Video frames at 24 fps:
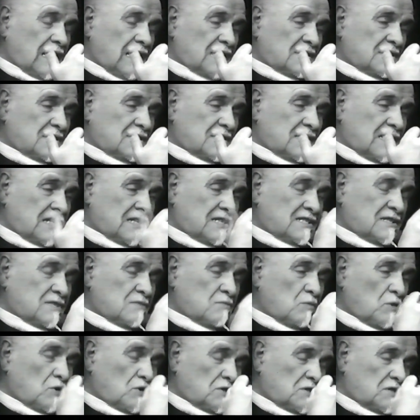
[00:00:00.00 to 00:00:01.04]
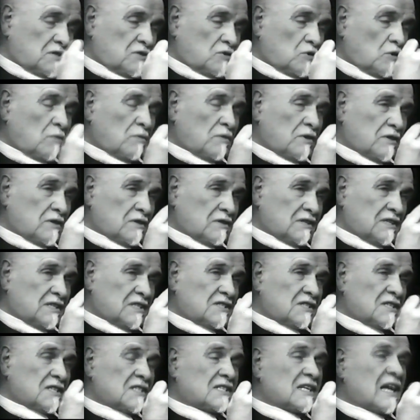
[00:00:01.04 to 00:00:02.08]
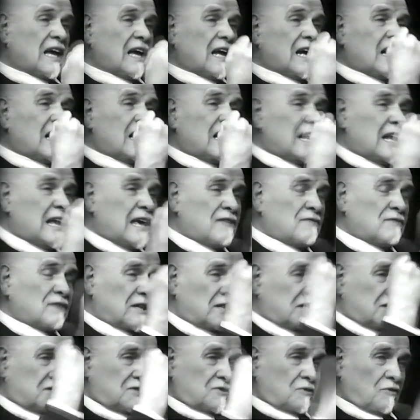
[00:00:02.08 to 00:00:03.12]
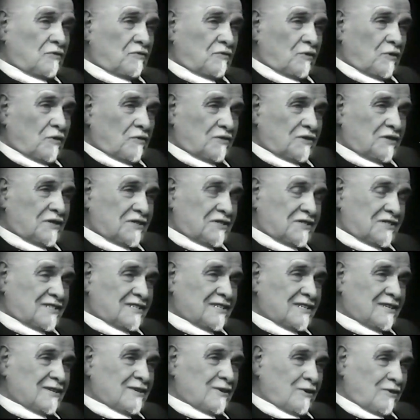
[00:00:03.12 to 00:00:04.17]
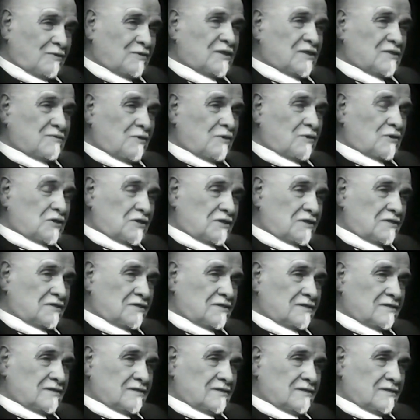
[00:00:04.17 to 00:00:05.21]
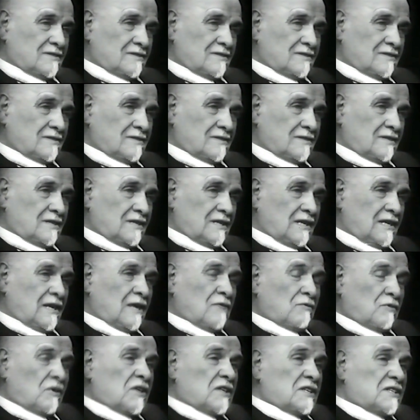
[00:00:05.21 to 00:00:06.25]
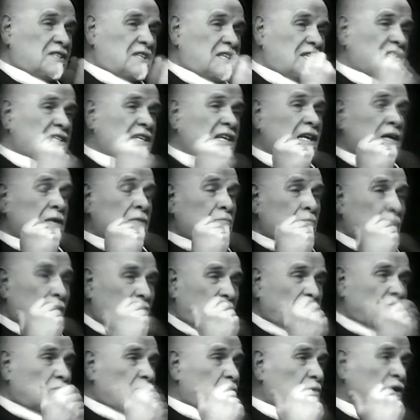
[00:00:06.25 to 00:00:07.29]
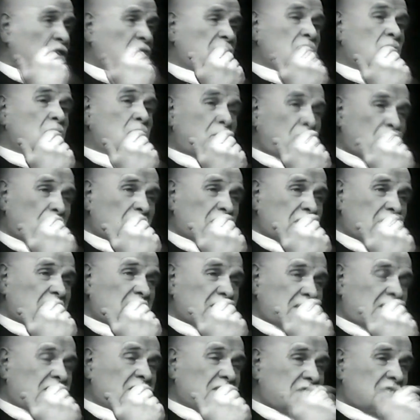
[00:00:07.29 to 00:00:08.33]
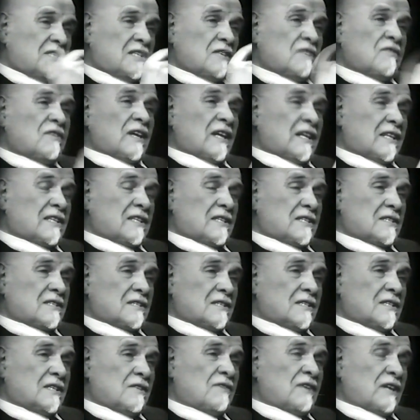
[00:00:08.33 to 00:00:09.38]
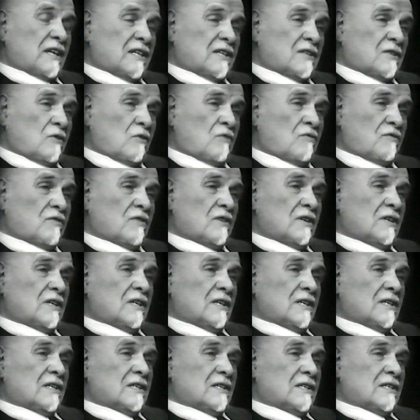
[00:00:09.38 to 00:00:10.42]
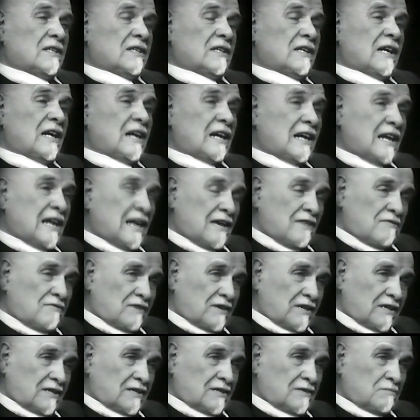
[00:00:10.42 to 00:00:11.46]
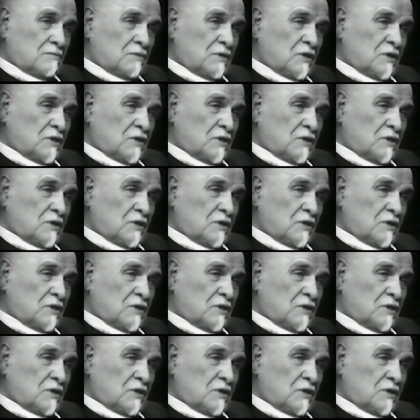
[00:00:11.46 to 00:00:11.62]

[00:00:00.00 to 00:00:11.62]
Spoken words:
as the most dominant, this is levels of these functions. For instance, much more important is different of level